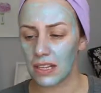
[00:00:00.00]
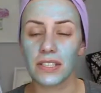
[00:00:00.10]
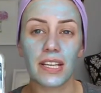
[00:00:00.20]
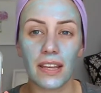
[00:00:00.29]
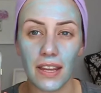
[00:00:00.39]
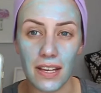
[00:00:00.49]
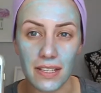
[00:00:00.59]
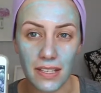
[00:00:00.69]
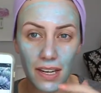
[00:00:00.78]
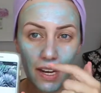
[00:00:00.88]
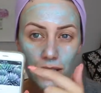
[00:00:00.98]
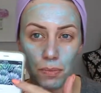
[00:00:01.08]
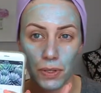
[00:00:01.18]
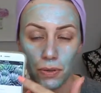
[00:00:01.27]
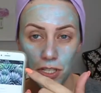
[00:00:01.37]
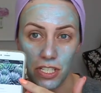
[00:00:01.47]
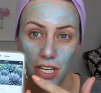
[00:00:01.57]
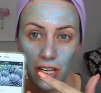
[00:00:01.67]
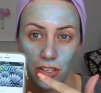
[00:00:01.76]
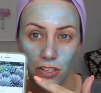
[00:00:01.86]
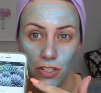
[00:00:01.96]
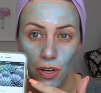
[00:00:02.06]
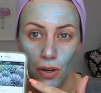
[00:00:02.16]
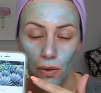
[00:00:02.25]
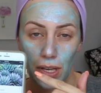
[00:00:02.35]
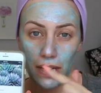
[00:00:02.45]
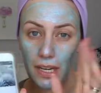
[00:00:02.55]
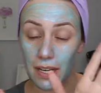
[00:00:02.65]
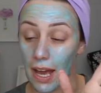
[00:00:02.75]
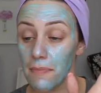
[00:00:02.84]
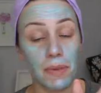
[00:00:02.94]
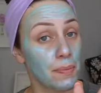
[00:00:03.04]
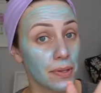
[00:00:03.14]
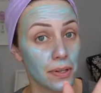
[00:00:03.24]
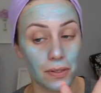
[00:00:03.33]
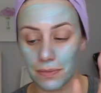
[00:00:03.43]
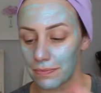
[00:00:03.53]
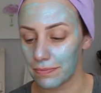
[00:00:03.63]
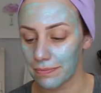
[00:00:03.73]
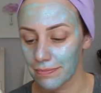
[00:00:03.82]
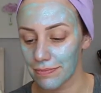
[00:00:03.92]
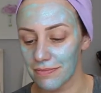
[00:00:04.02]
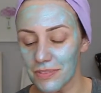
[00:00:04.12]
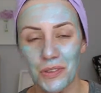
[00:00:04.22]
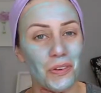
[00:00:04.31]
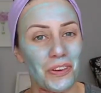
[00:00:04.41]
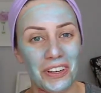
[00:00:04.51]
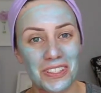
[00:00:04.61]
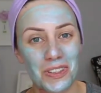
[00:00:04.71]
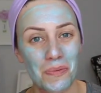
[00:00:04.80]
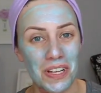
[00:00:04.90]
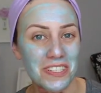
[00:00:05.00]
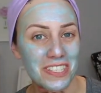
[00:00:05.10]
Looks like this, and it has a bluish tinge. So, it can be blue. We're learning so much